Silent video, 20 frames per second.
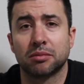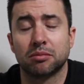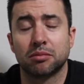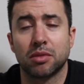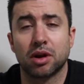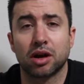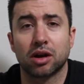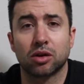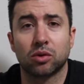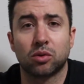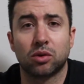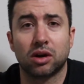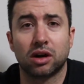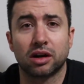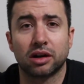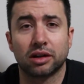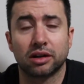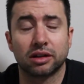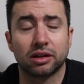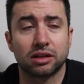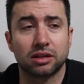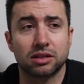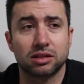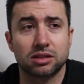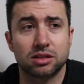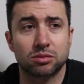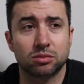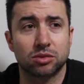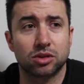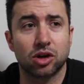marijuana,
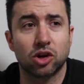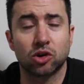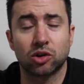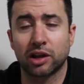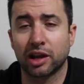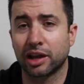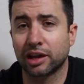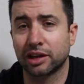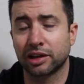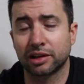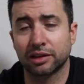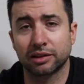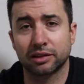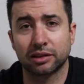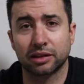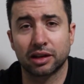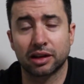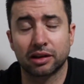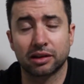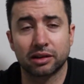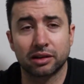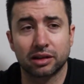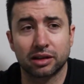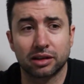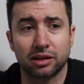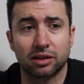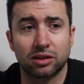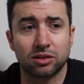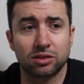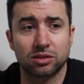some cocaine here and there,
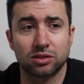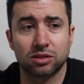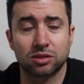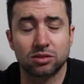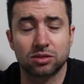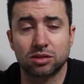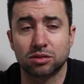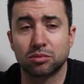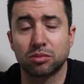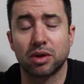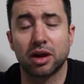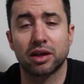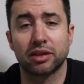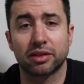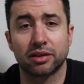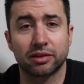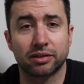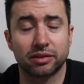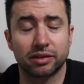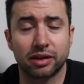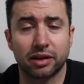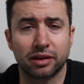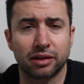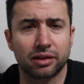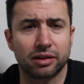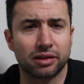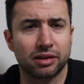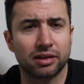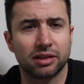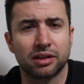and also some meth here and
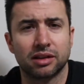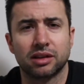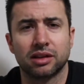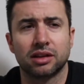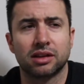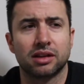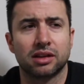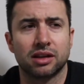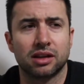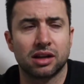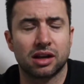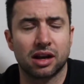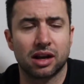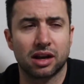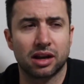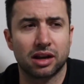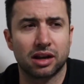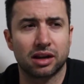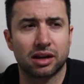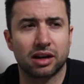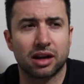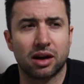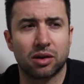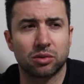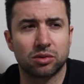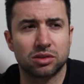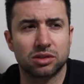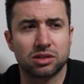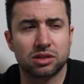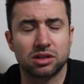there. And I
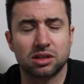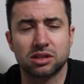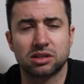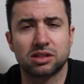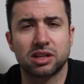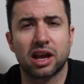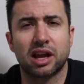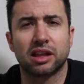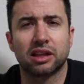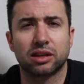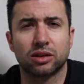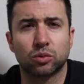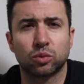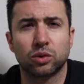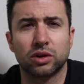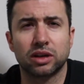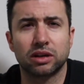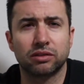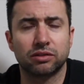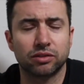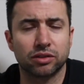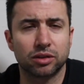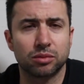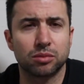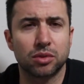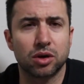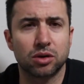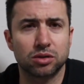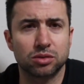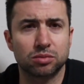was selling weed for the
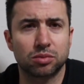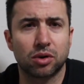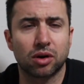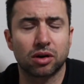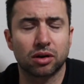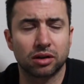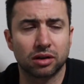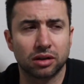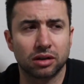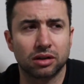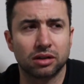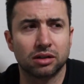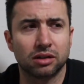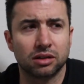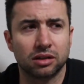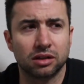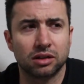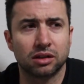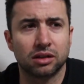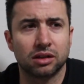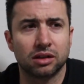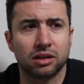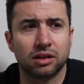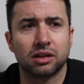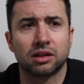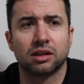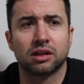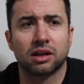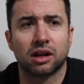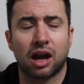most part.
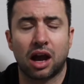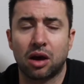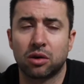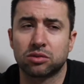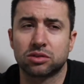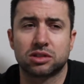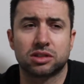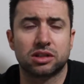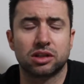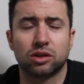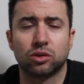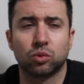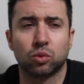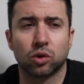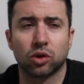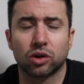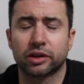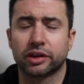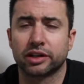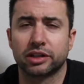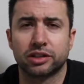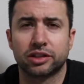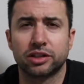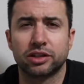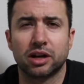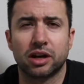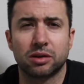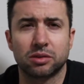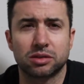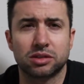I was still working
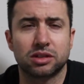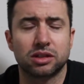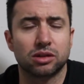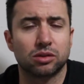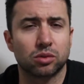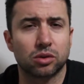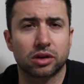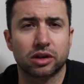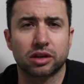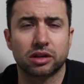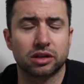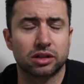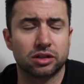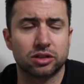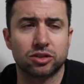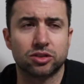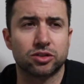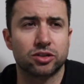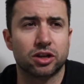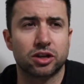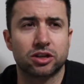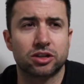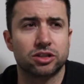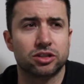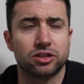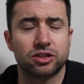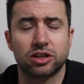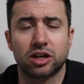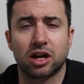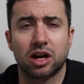too. I was still working
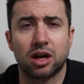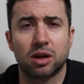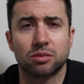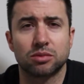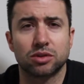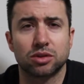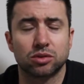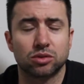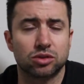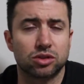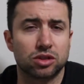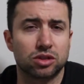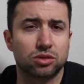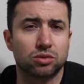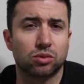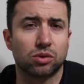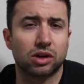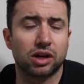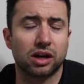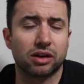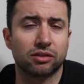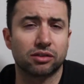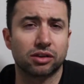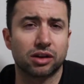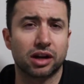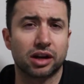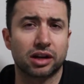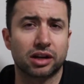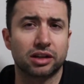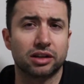construction jobs or just
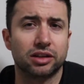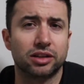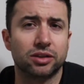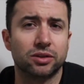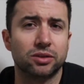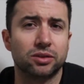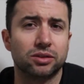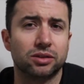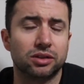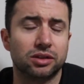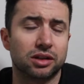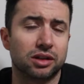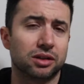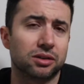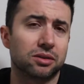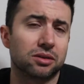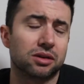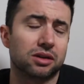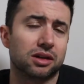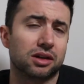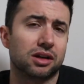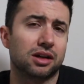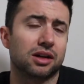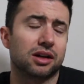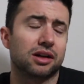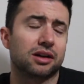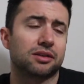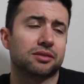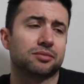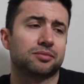whatever I could do, you know,
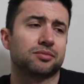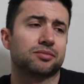uh,